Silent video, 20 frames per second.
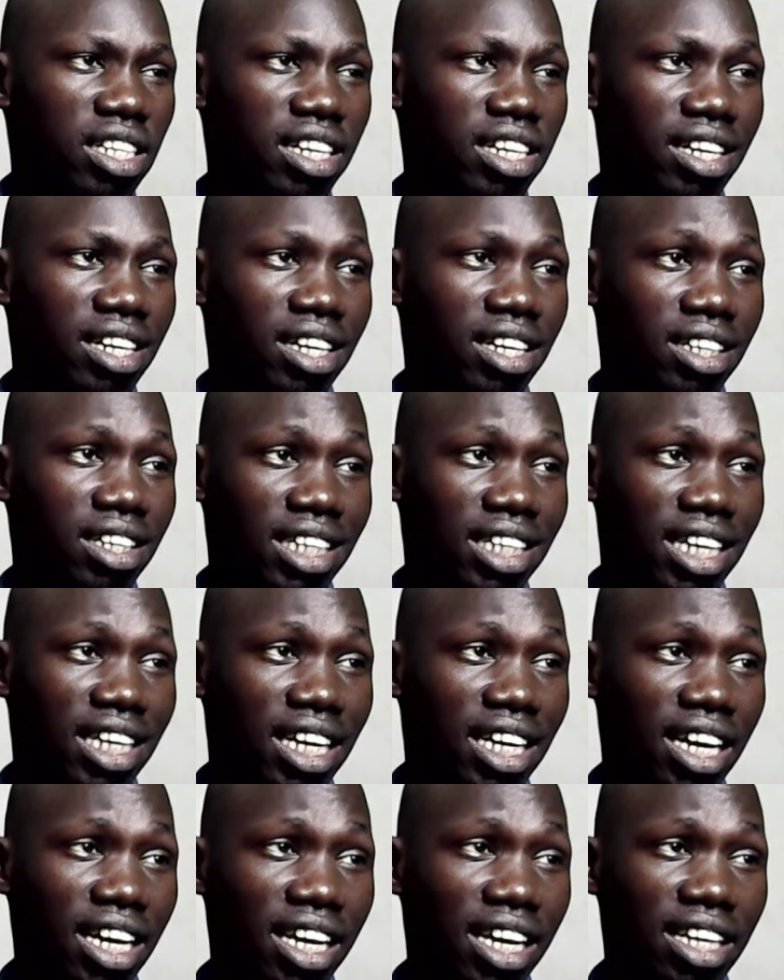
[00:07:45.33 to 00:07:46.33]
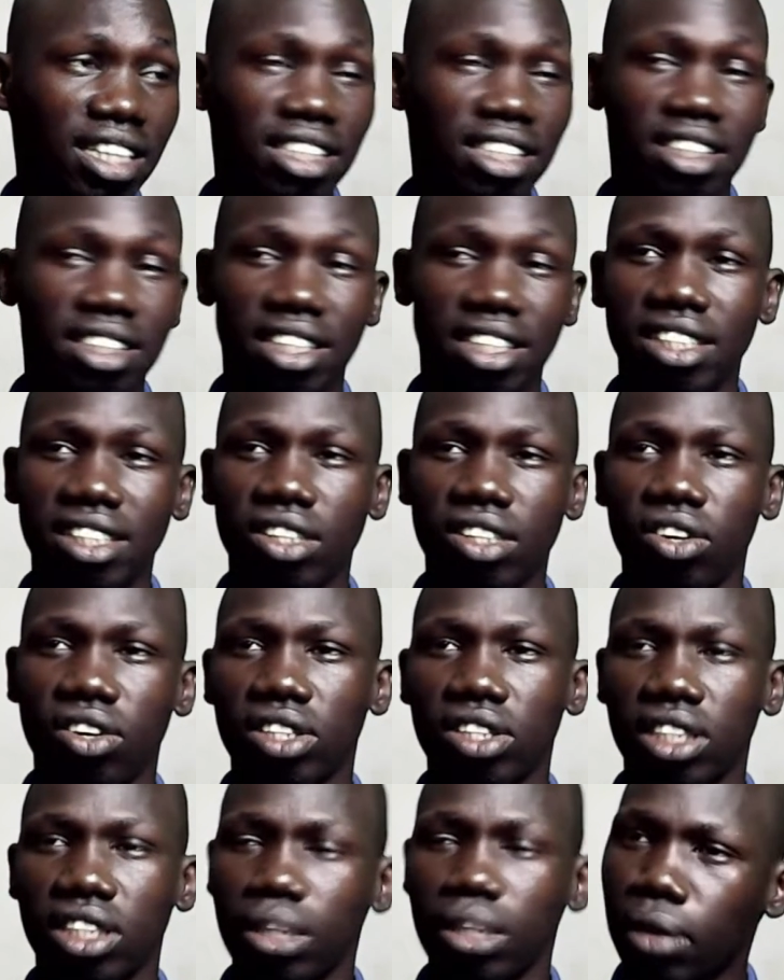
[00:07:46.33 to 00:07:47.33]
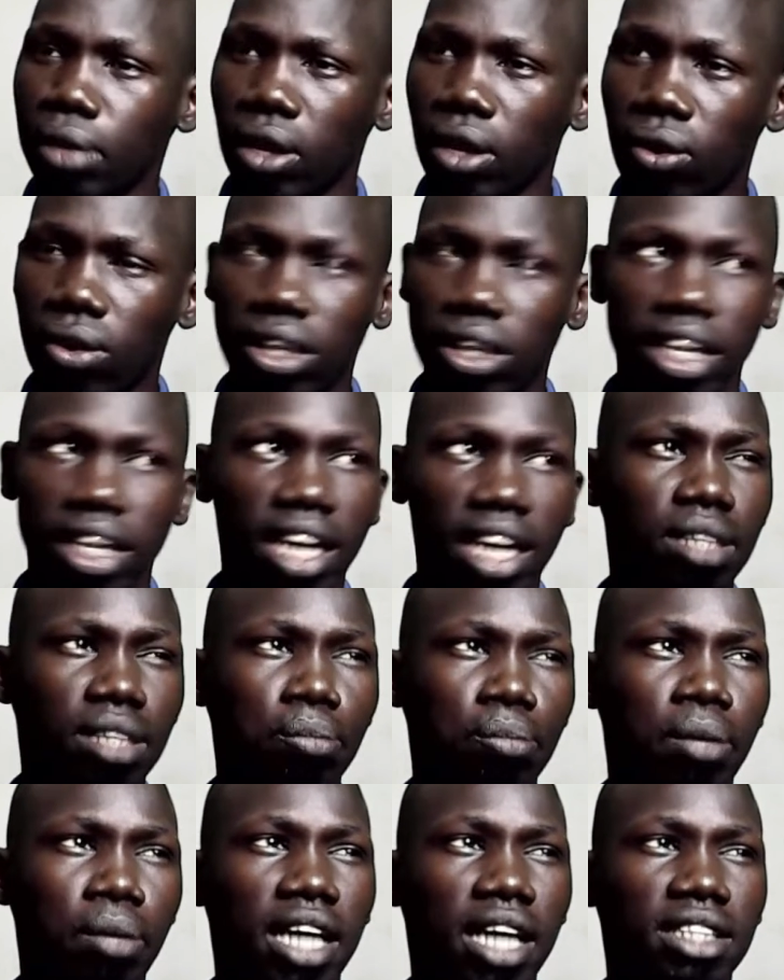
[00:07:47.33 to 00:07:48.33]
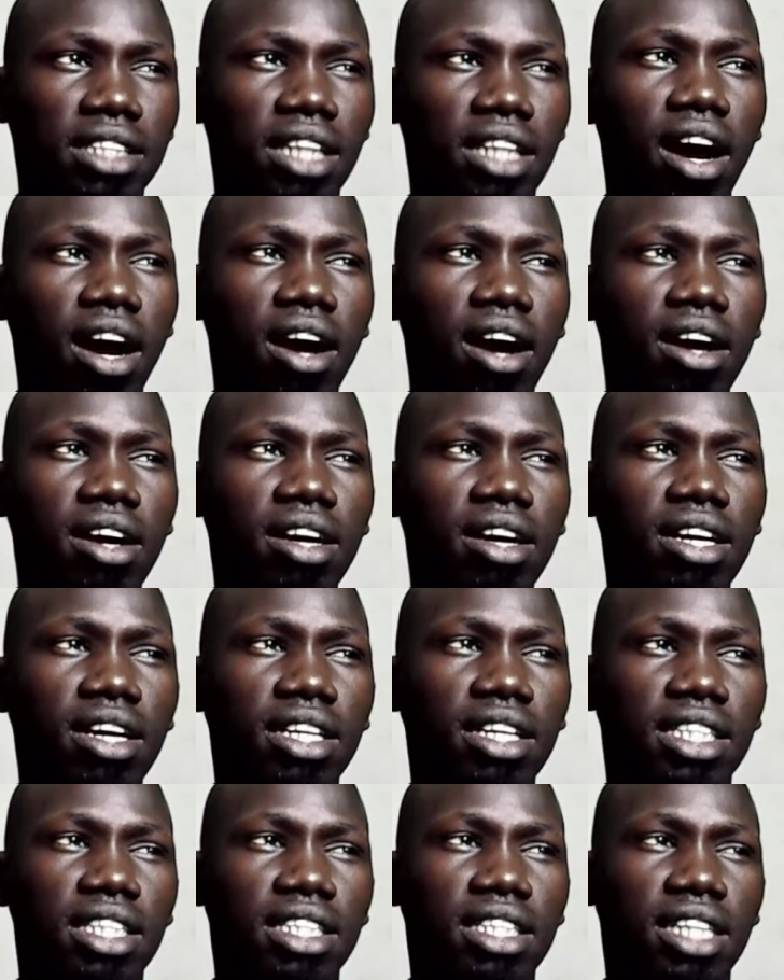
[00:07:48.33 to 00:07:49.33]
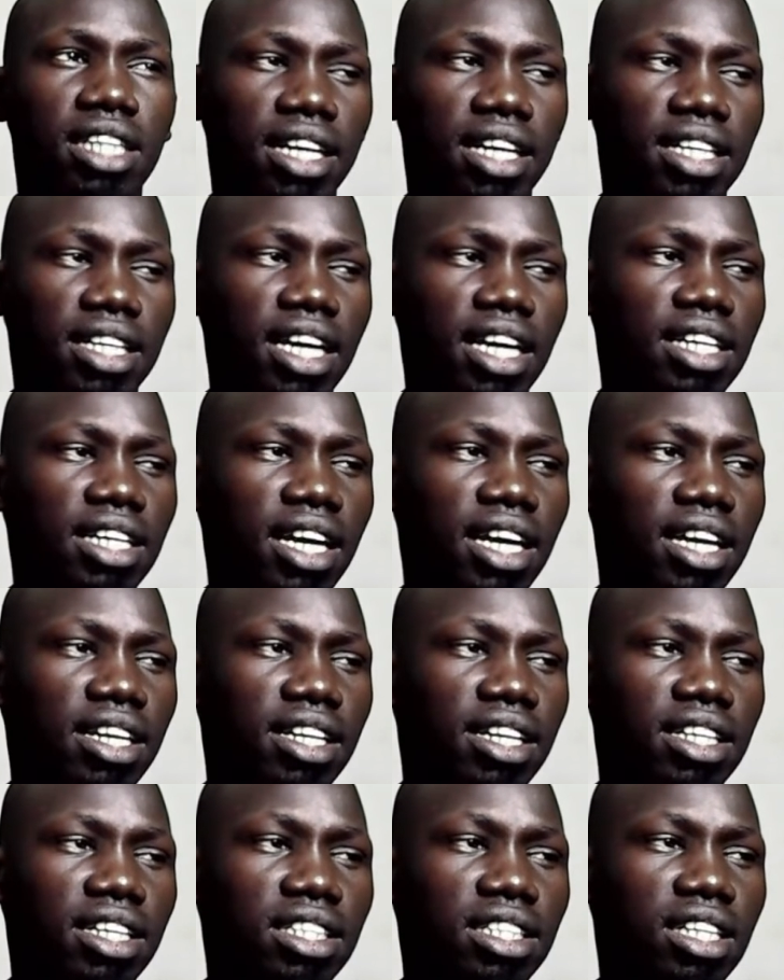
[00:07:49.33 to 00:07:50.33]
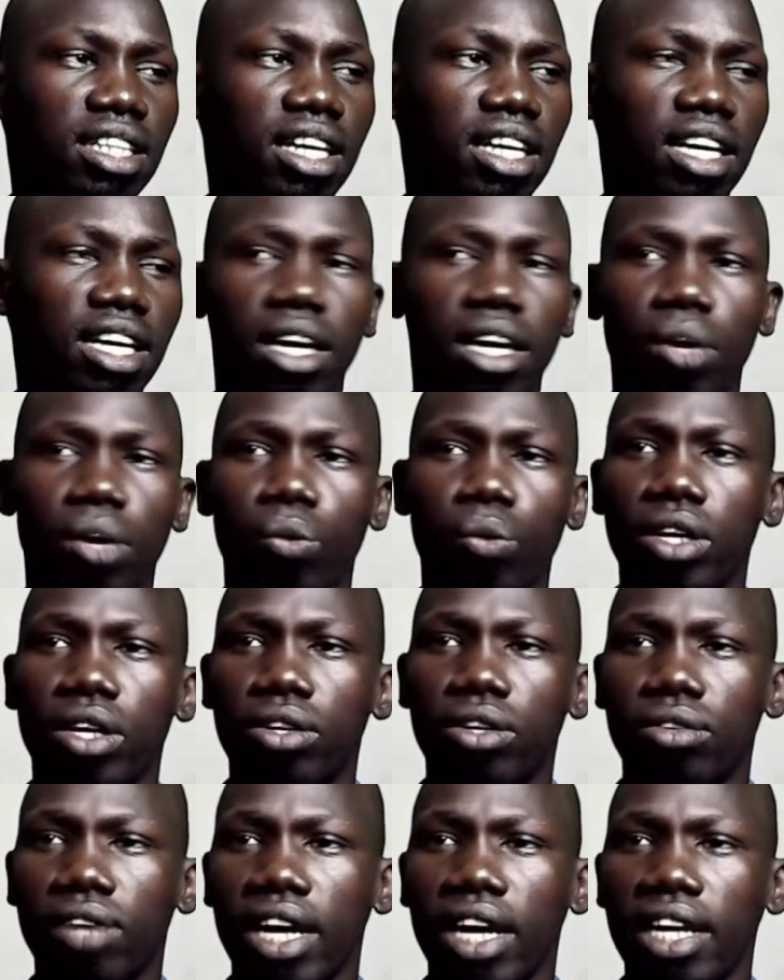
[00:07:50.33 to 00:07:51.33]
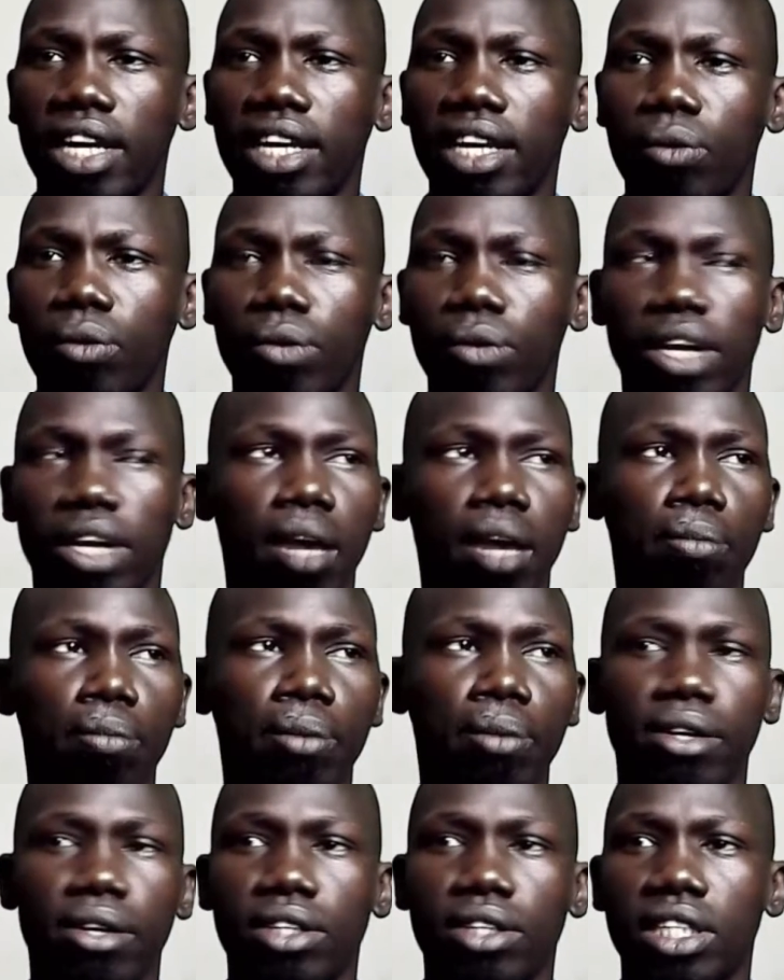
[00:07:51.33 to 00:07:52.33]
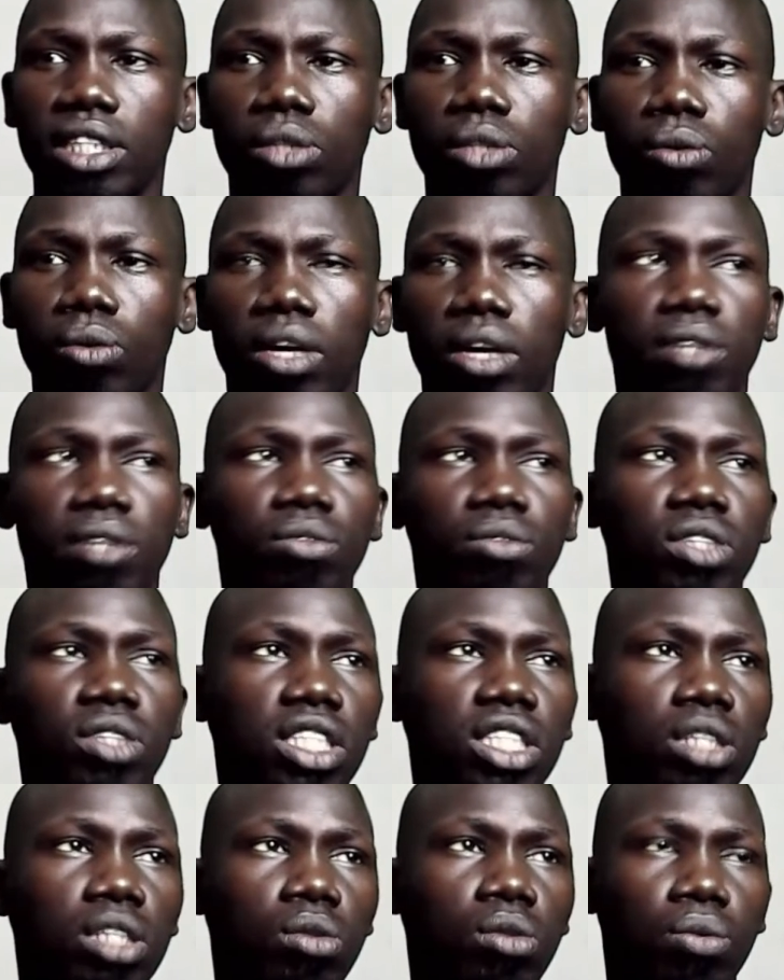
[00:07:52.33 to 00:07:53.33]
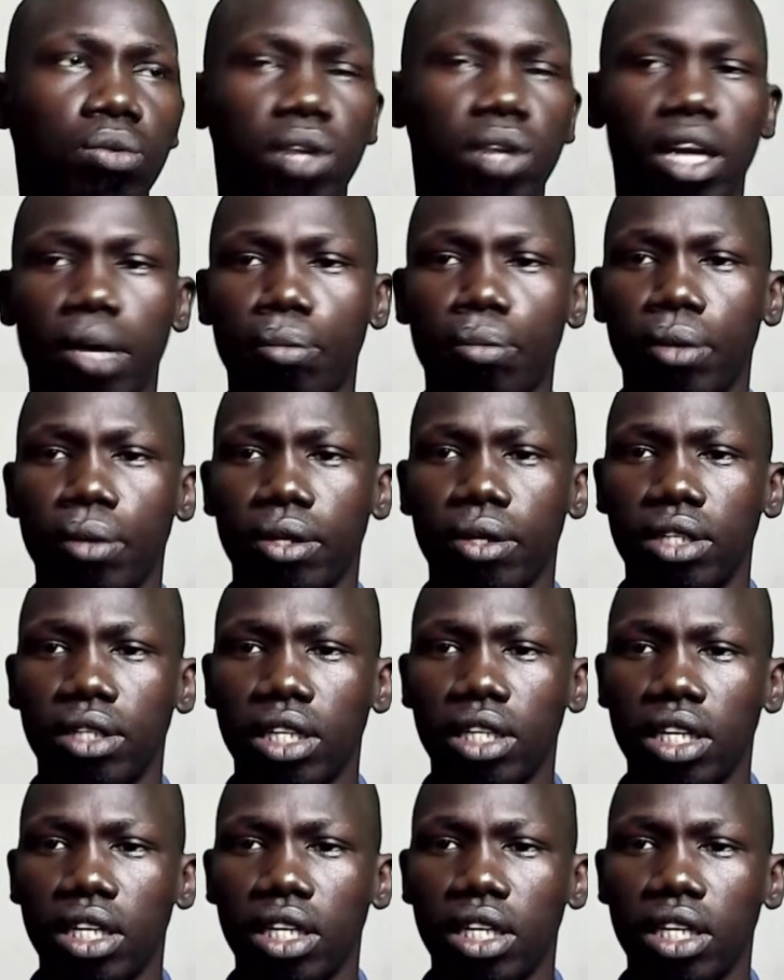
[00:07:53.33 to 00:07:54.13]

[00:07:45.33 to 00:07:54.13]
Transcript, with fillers: uh, click this or simply hold that plus R just like that and this uh, window right here will appear this one this one will appear